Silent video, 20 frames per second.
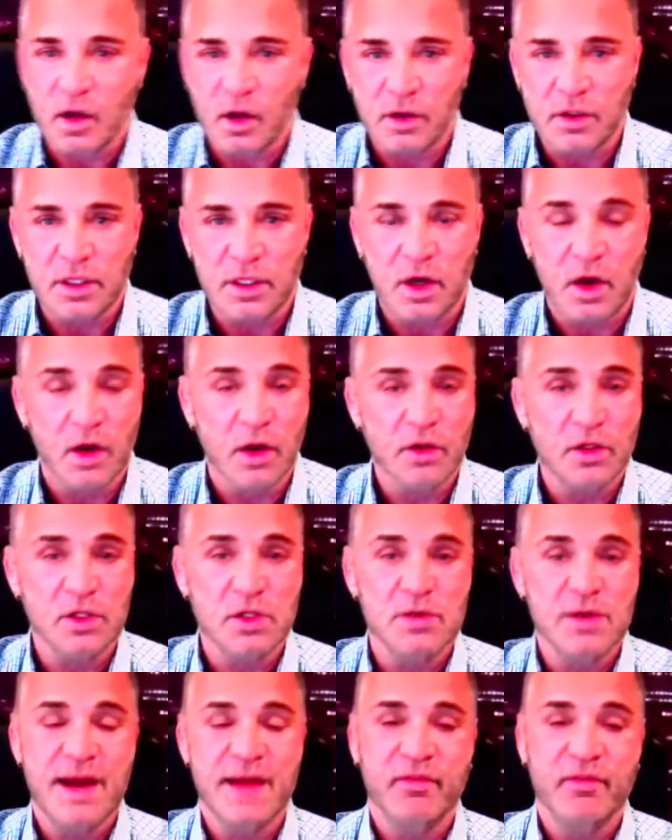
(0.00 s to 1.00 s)
or do
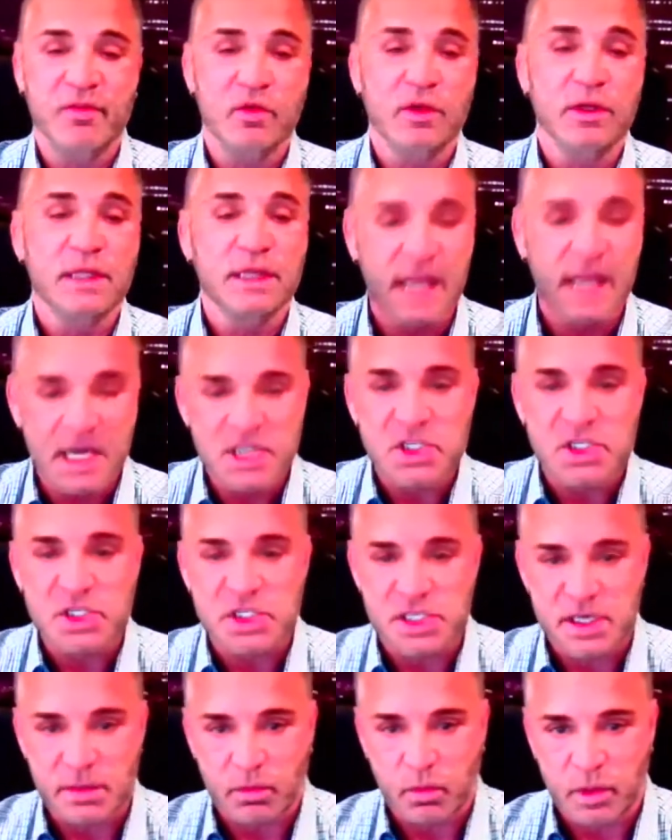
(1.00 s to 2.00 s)
you have a
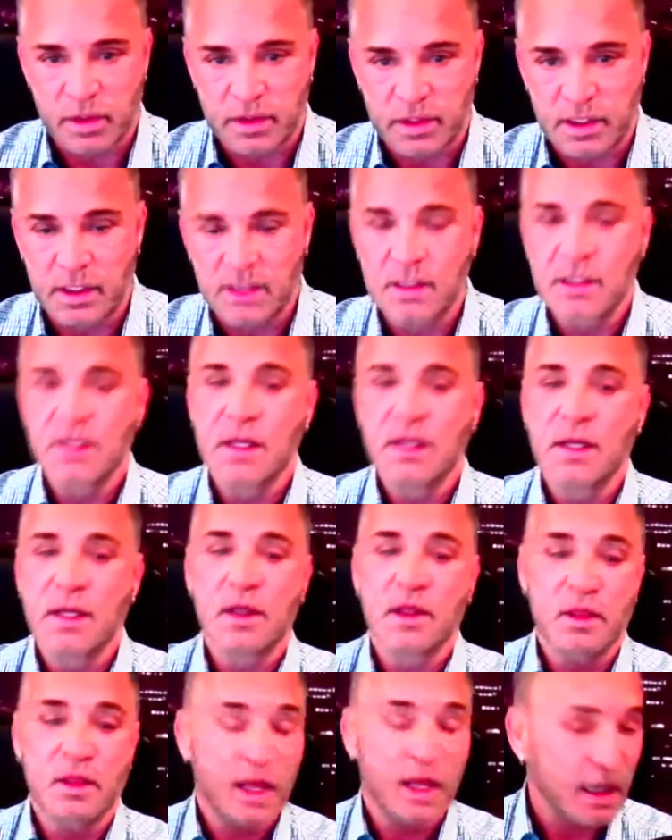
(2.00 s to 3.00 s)
relationship with her
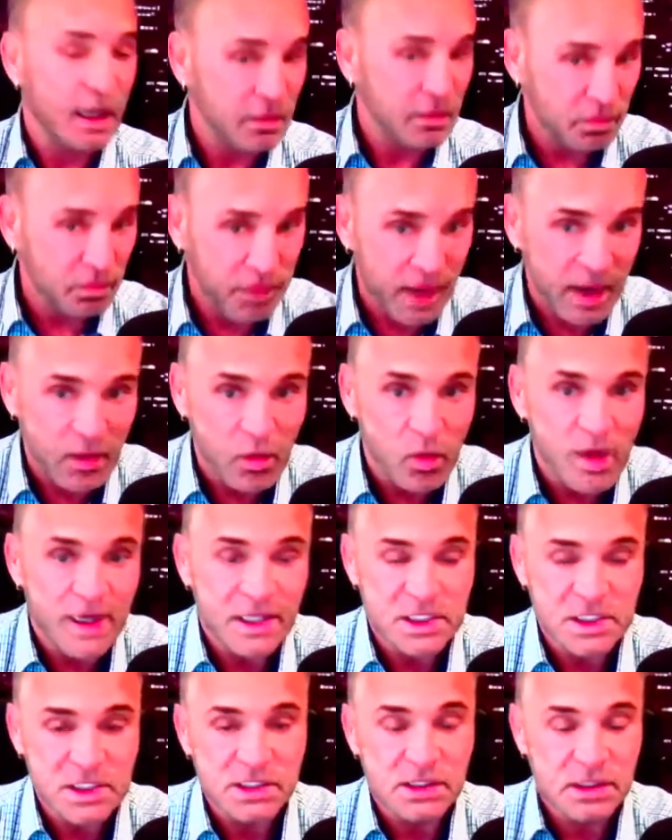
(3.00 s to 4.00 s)
by
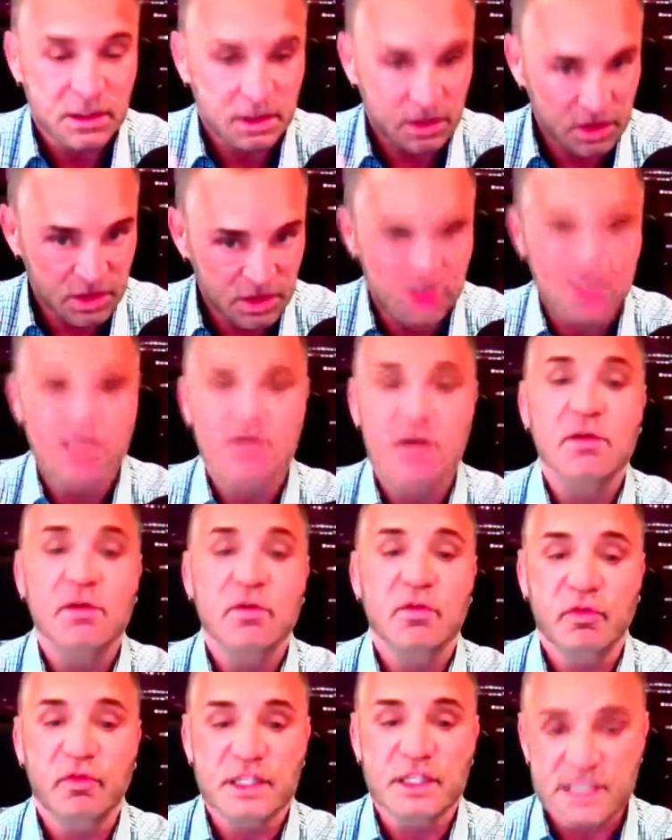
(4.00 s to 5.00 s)
which she
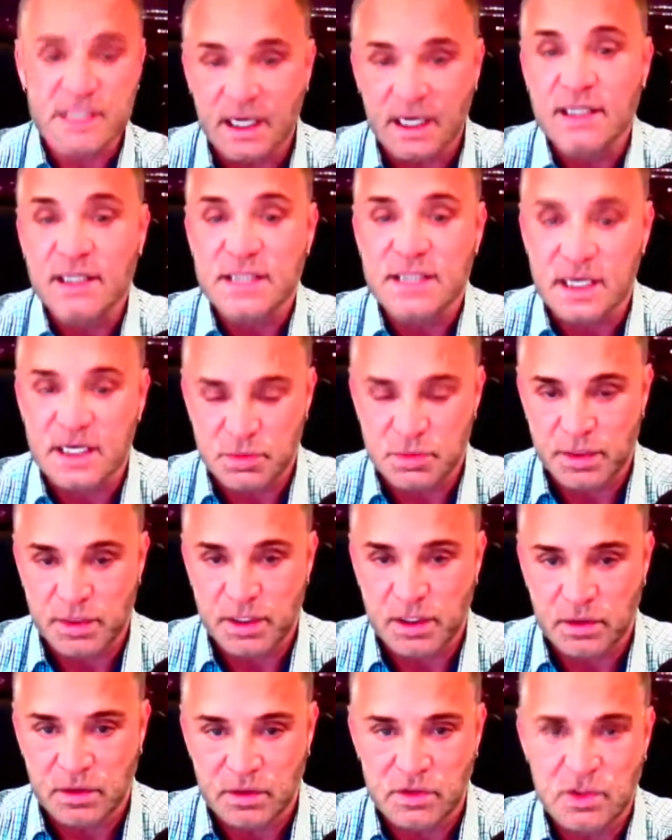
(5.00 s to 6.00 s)
facilitates
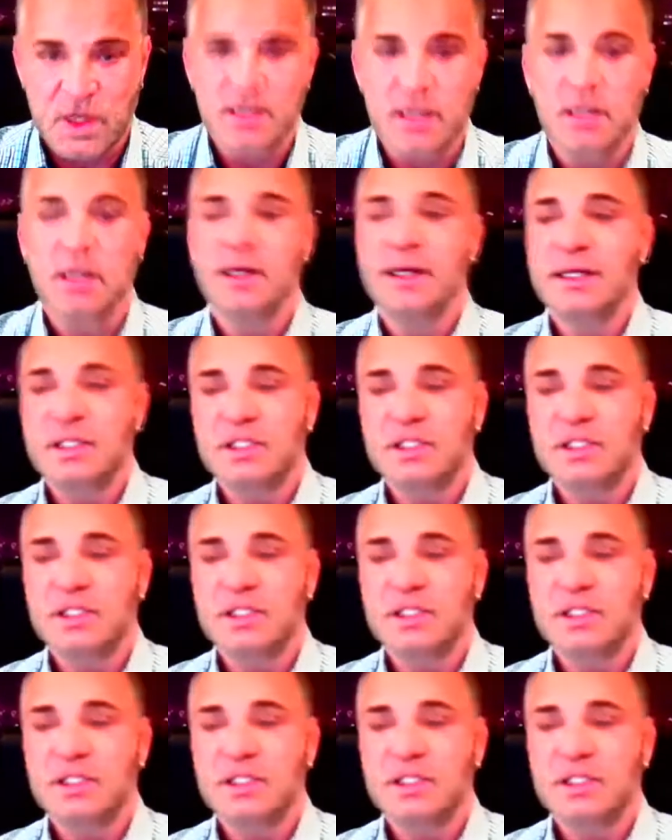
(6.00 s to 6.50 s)
being your trainer?